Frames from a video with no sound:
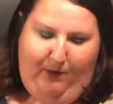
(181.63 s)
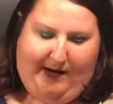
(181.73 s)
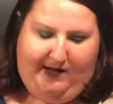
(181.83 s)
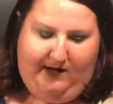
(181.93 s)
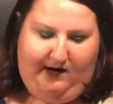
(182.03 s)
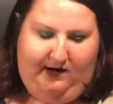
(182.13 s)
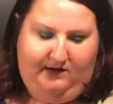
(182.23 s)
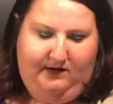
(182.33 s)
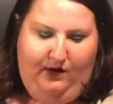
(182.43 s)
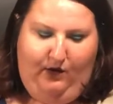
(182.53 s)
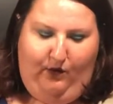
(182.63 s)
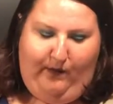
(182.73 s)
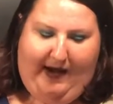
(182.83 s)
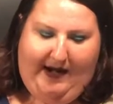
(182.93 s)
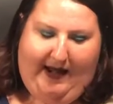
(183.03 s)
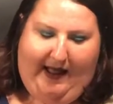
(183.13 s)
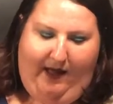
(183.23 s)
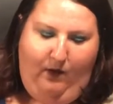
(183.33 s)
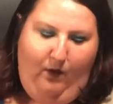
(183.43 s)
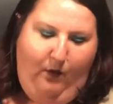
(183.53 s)
boys and girls, right
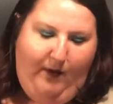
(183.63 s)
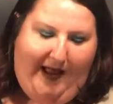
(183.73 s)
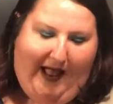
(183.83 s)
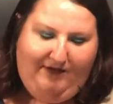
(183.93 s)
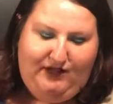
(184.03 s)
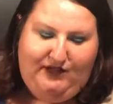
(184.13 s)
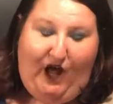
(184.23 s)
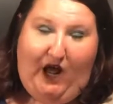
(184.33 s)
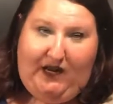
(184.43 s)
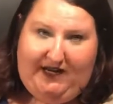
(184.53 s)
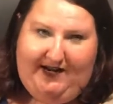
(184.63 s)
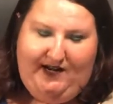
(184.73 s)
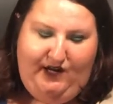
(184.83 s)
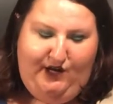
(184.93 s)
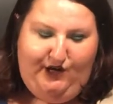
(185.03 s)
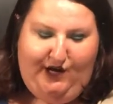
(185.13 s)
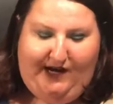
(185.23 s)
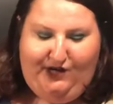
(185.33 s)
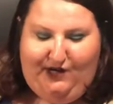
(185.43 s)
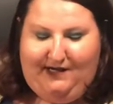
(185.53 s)
now we have solid
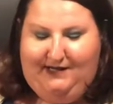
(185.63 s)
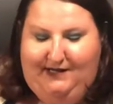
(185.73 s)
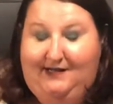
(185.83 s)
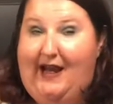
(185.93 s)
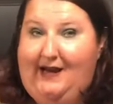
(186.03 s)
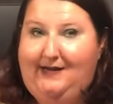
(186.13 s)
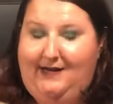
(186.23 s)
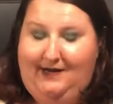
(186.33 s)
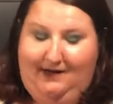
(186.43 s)
changing state.